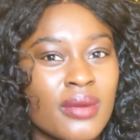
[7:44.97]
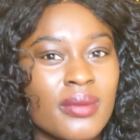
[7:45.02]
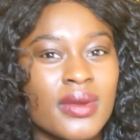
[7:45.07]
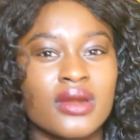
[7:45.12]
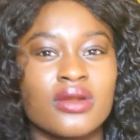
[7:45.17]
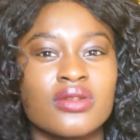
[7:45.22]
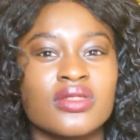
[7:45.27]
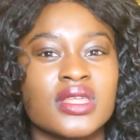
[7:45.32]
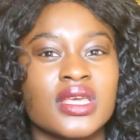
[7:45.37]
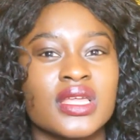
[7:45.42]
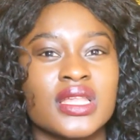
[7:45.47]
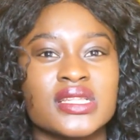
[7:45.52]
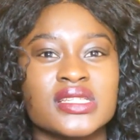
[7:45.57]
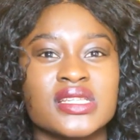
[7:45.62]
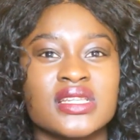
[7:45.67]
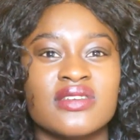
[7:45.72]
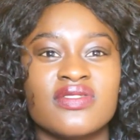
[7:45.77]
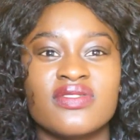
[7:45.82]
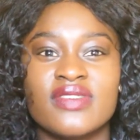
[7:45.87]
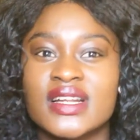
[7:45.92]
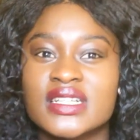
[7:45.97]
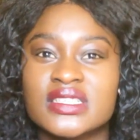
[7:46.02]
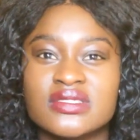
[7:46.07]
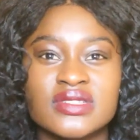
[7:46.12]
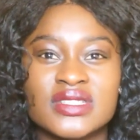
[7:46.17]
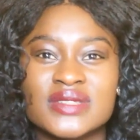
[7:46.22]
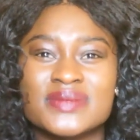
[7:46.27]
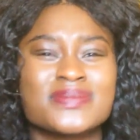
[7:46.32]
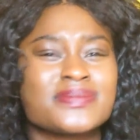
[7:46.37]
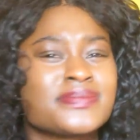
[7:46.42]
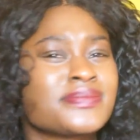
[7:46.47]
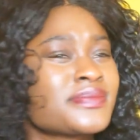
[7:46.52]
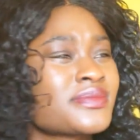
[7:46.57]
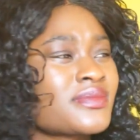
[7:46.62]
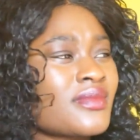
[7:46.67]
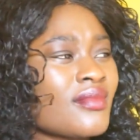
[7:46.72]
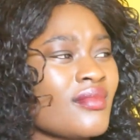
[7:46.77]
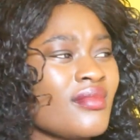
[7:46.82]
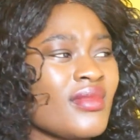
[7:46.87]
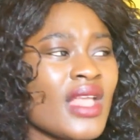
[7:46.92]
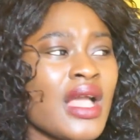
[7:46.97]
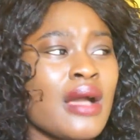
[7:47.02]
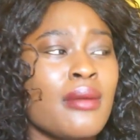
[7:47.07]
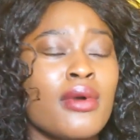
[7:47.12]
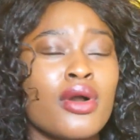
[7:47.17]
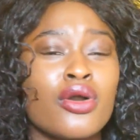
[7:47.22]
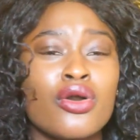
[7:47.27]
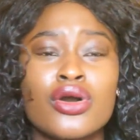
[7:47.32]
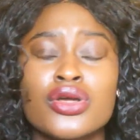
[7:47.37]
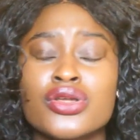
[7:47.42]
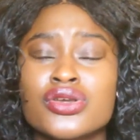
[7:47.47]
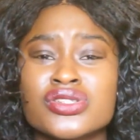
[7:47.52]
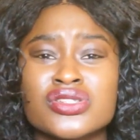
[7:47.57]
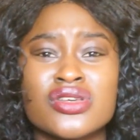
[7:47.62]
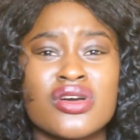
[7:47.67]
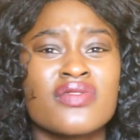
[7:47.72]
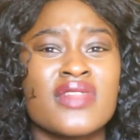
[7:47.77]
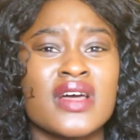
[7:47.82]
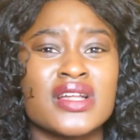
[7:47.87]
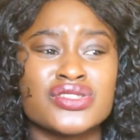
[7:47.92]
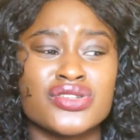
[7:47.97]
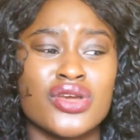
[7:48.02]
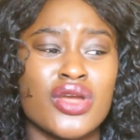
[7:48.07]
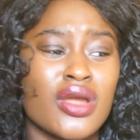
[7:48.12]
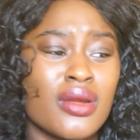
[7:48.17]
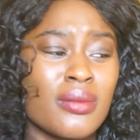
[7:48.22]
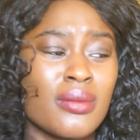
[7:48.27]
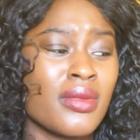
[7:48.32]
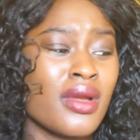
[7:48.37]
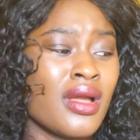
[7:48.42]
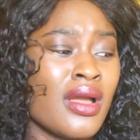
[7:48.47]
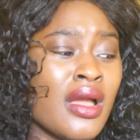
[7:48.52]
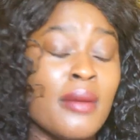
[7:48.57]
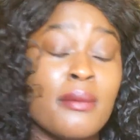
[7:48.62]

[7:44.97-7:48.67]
I don't think there's any flattering about calling yourself that term.